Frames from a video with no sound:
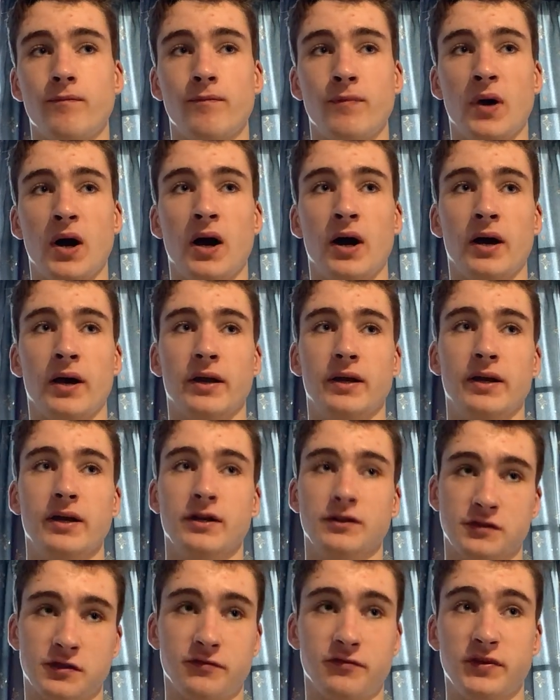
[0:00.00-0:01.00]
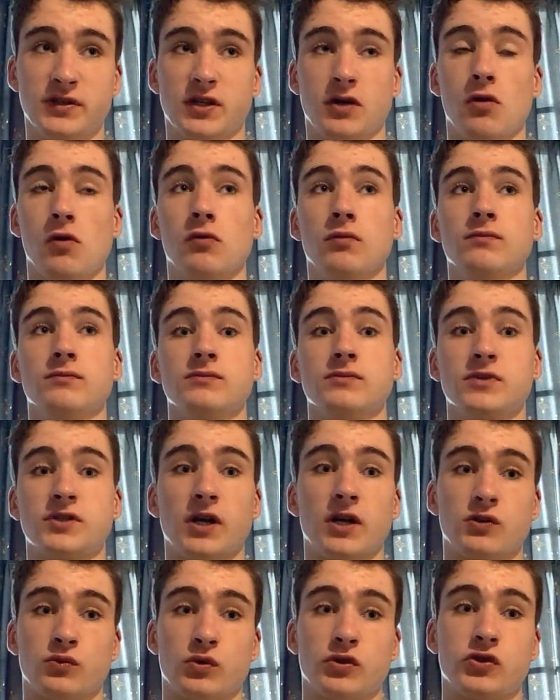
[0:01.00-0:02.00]
by its physical
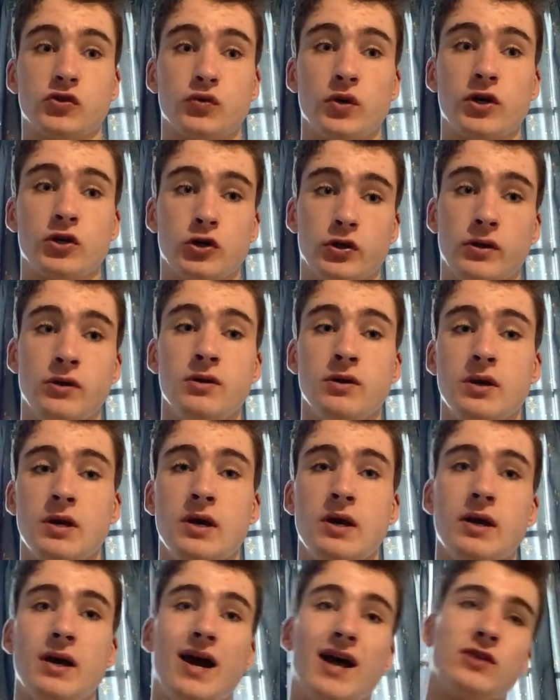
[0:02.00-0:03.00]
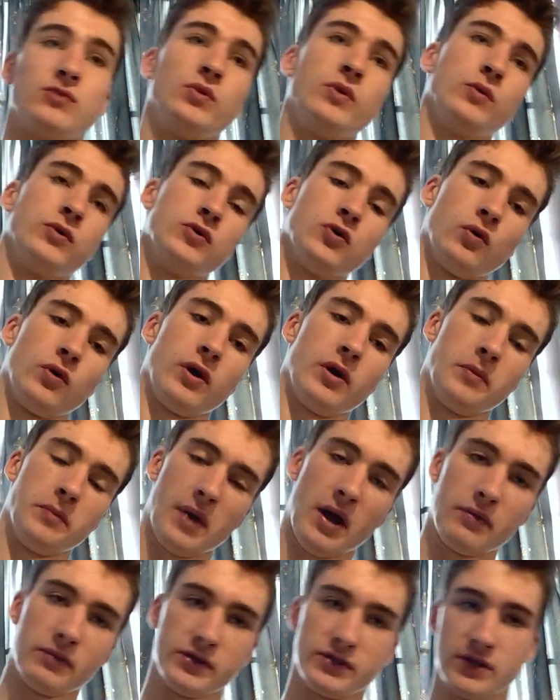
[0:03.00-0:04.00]
size restriction, as we were talking
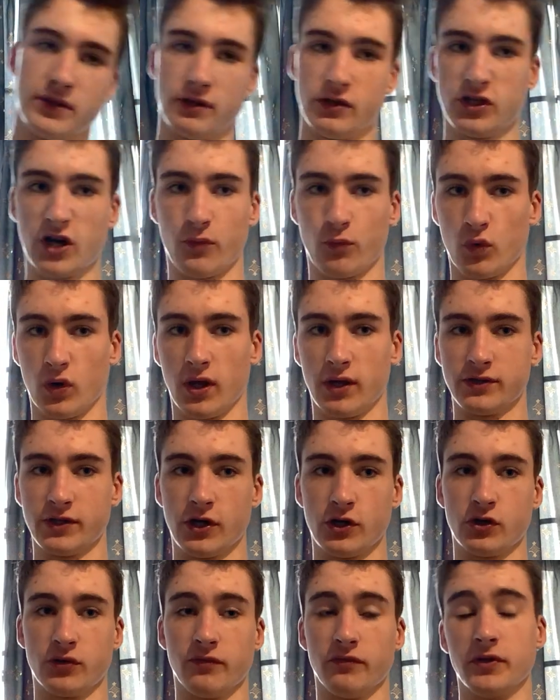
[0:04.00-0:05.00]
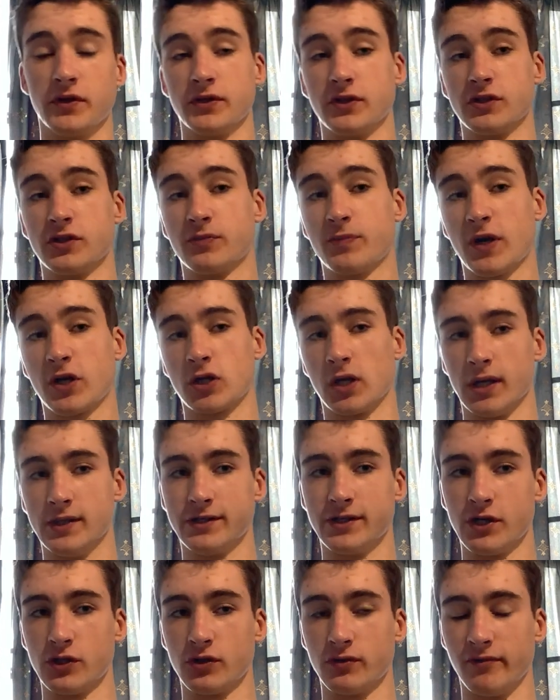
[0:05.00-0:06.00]
about this in the generalization versus
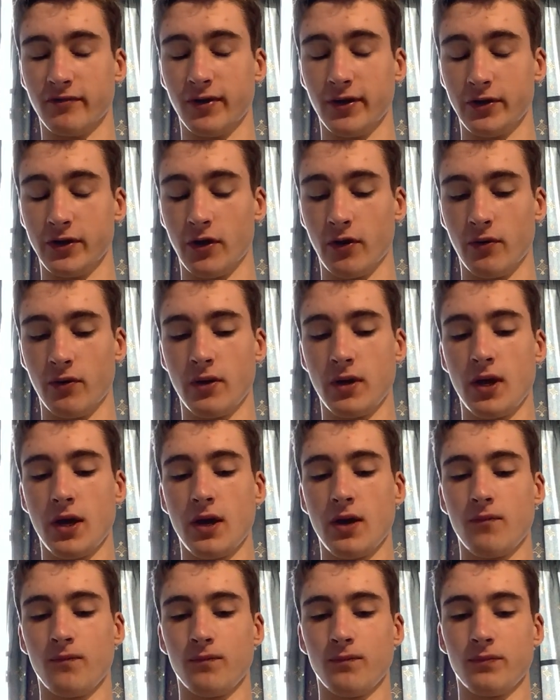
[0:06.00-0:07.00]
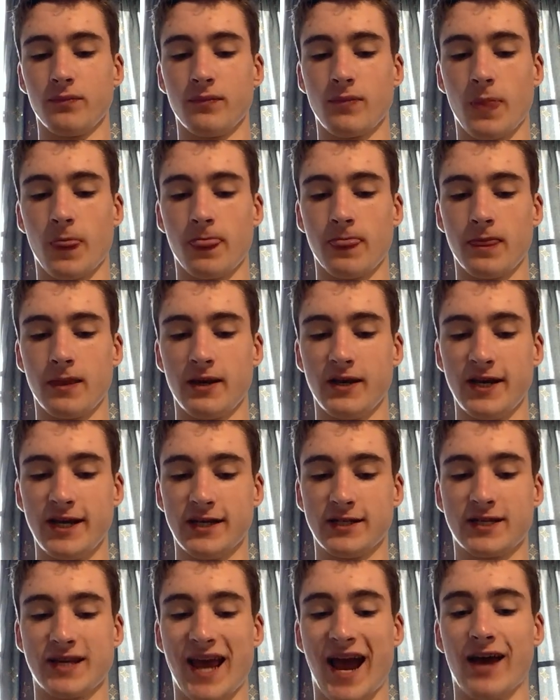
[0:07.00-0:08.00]
specialization video,
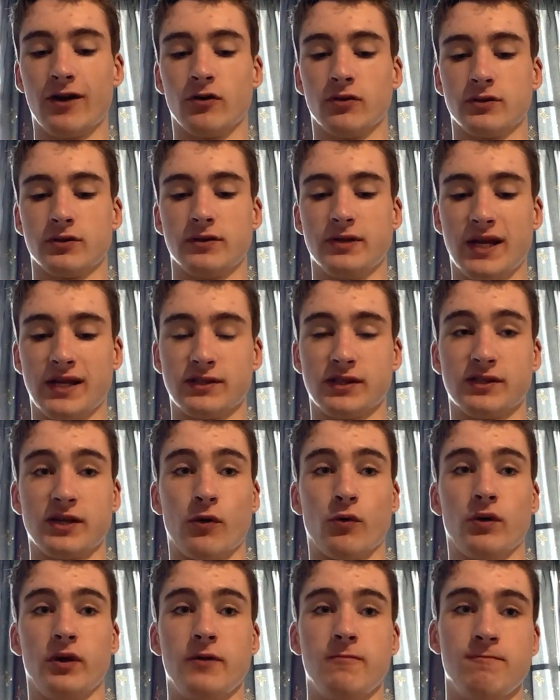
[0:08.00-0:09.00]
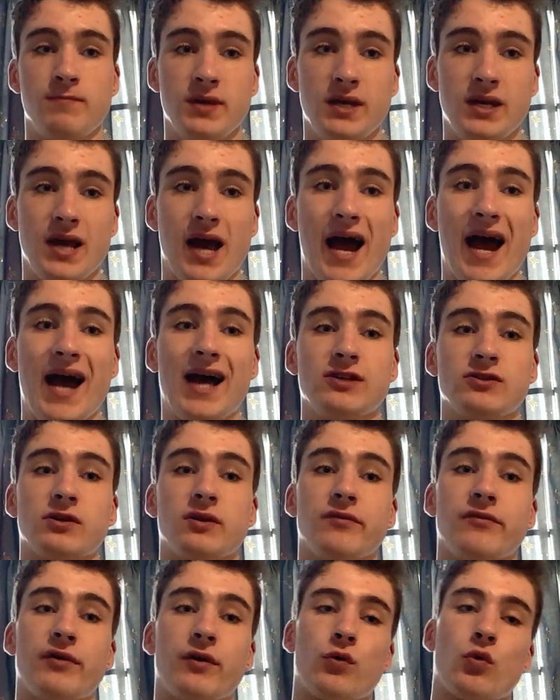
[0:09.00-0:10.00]
it cannot necessarily be as
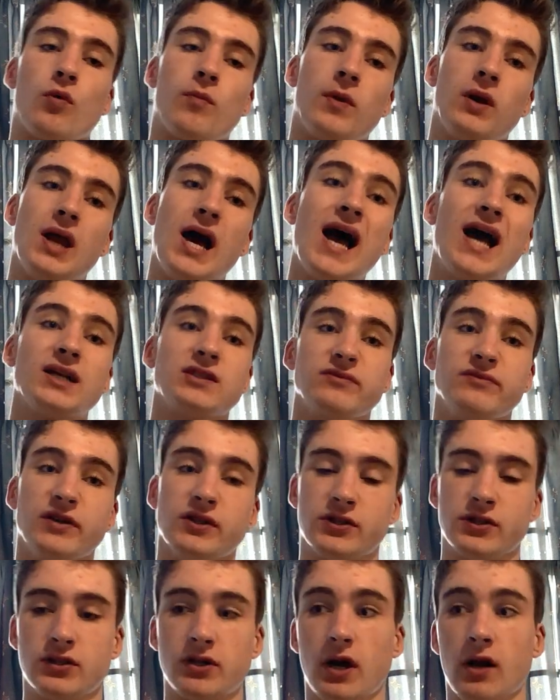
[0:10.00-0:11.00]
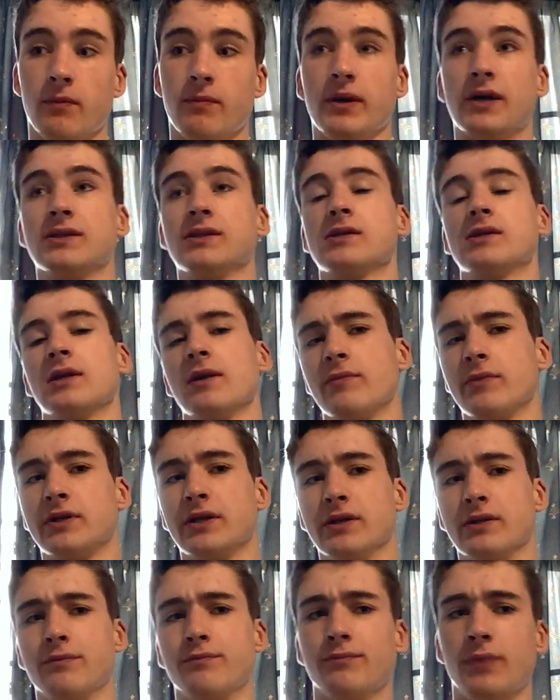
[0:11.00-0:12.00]
configurable, as versatile, because it's
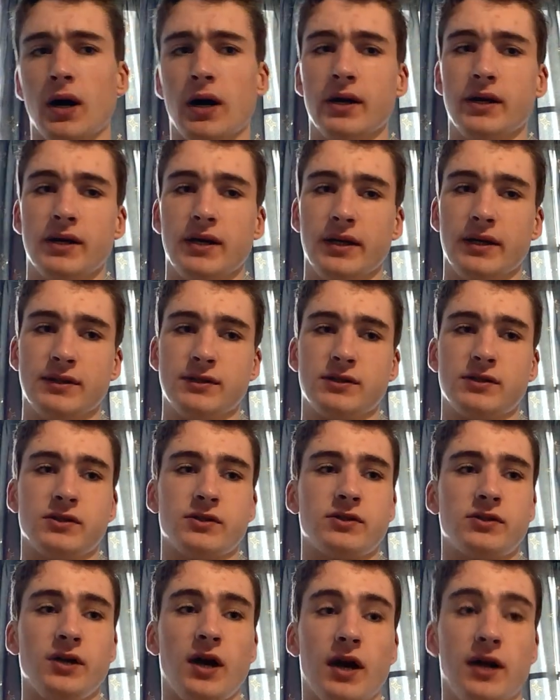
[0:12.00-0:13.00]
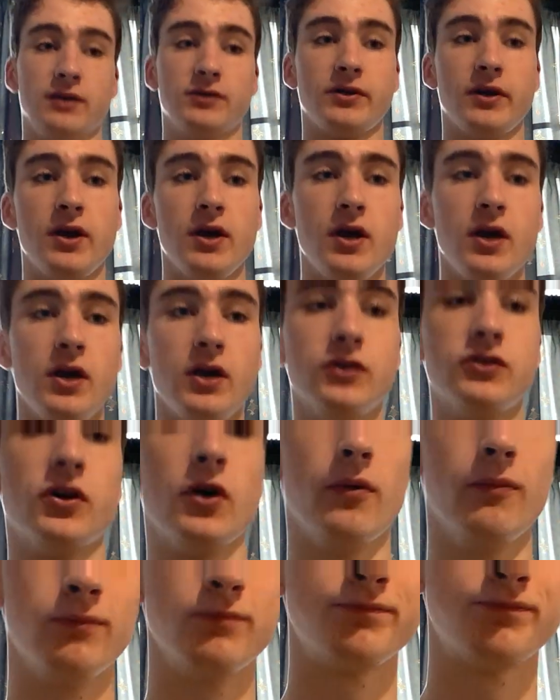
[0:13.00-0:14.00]
limited by its size.
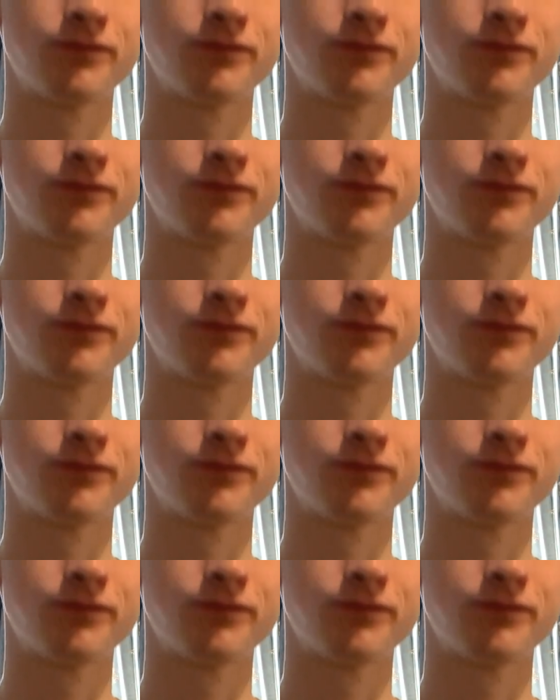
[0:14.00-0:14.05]
So